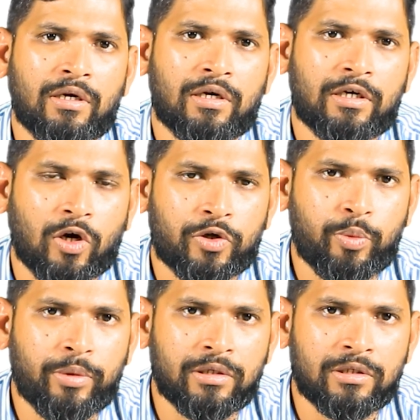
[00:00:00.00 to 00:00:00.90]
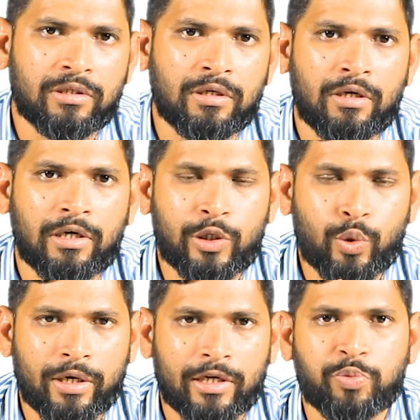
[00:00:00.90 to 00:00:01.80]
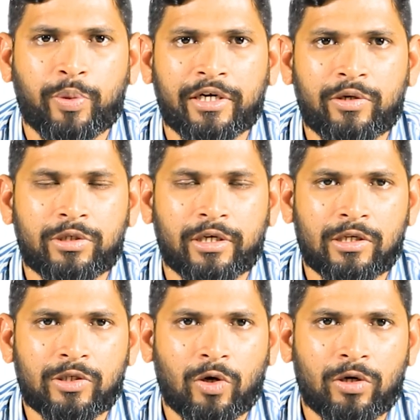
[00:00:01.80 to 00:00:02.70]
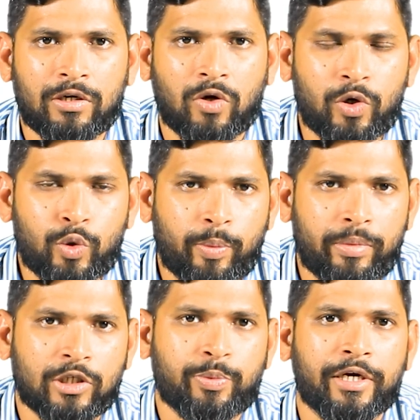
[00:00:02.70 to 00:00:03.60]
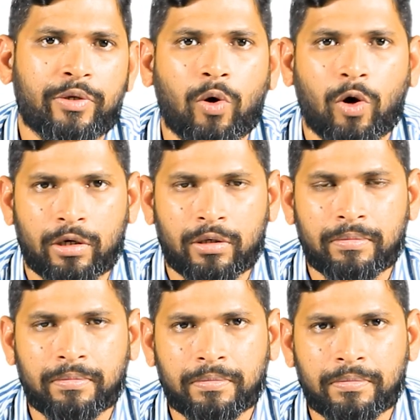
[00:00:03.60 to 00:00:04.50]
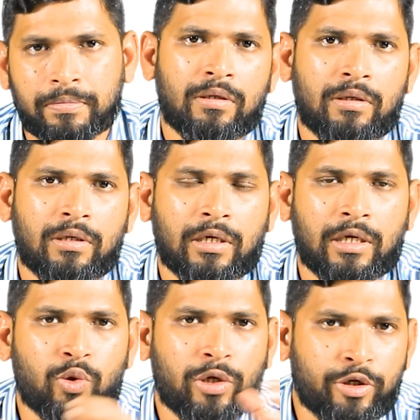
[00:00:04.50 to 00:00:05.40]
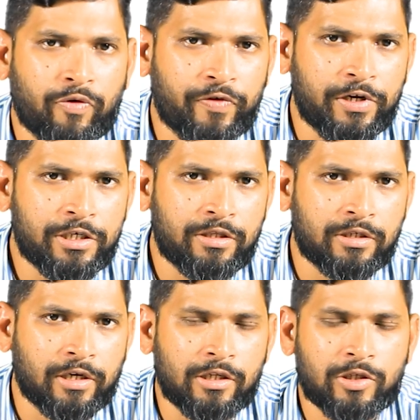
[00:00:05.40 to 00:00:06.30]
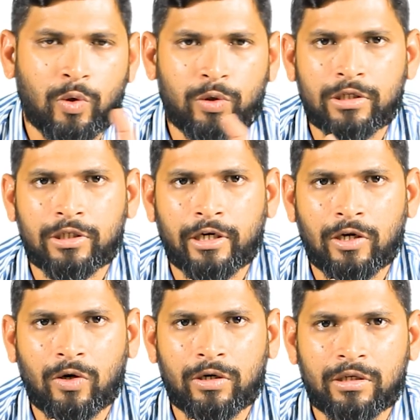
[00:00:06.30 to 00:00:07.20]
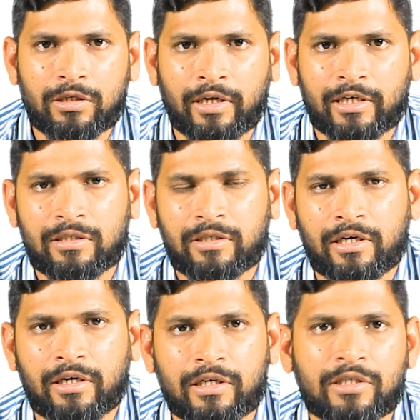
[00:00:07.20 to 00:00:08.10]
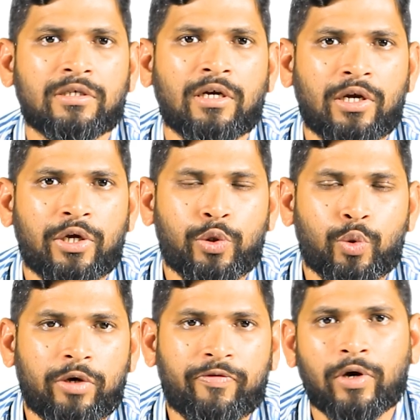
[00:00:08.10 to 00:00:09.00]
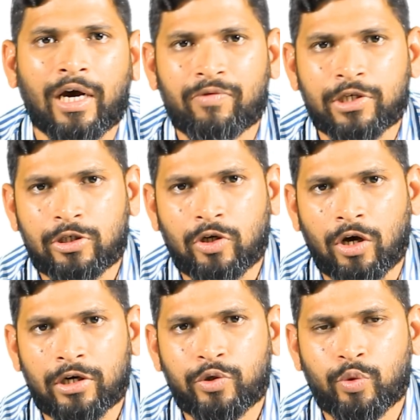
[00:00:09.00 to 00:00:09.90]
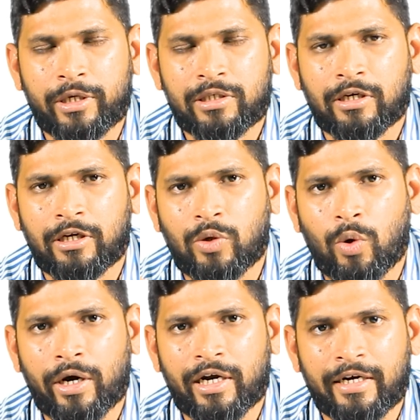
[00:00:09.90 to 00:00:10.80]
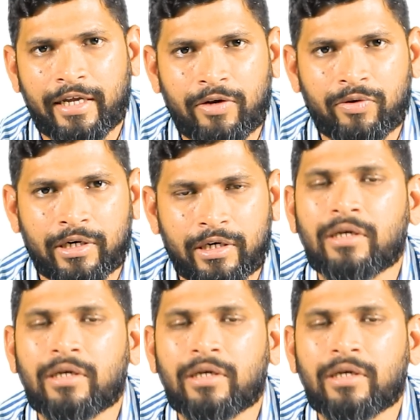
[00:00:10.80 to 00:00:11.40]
documents to a respective sales order or to a respective order. Now that you have finished the sales quote and sale order, the next thing is if you have a stock, you basically go ahead and deliver it.